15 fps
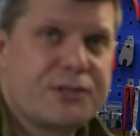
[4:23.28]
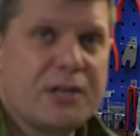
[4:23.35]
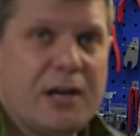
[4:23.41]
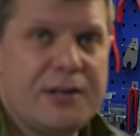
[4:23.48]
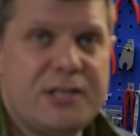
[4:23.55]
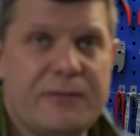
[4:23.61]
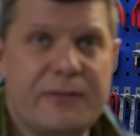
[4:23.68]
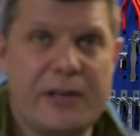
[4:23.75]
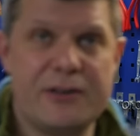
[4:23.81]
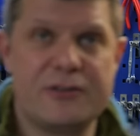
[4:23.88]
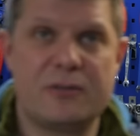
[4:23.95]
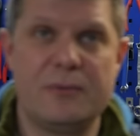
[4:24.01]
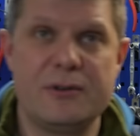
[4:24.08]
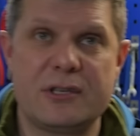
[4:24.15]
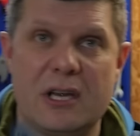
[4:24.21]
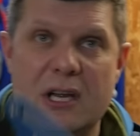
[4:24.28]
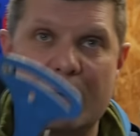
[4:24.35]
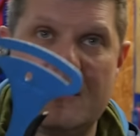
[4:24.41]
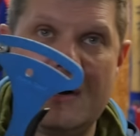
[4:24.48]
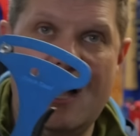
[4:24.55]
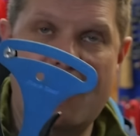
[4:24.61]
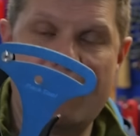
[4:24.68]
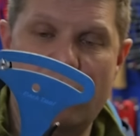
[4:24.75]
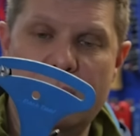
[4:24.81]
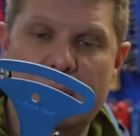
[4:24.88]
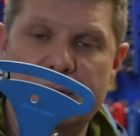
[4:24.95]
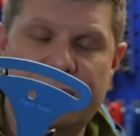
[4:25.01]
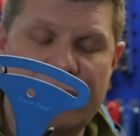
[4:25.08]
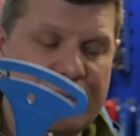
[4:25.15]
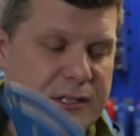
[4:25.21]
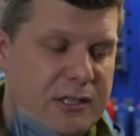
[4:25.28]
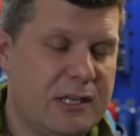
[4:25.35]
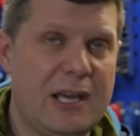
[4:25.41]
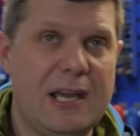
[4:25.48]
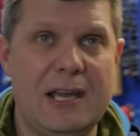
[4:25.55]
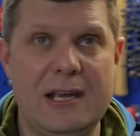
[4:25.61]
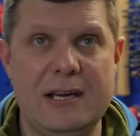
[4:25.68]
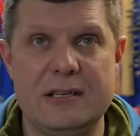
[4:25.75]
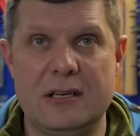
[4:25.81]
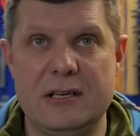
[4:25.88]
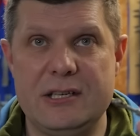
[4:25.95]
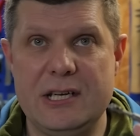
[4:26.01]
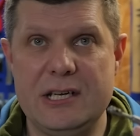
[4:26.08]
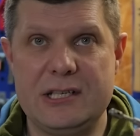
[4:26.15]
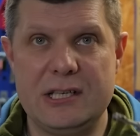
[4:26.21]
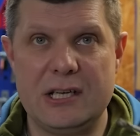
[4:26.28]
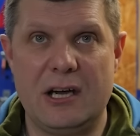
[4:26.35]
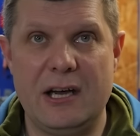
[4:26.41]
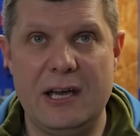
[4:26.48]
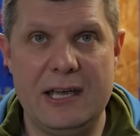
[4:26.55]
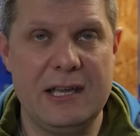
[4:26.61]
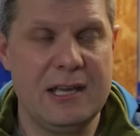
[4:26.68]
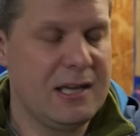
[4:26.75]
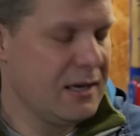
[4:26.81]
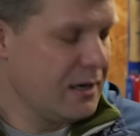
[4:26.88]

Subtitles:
scientific instruments, like I might have a wheel tension gauge and a DTI,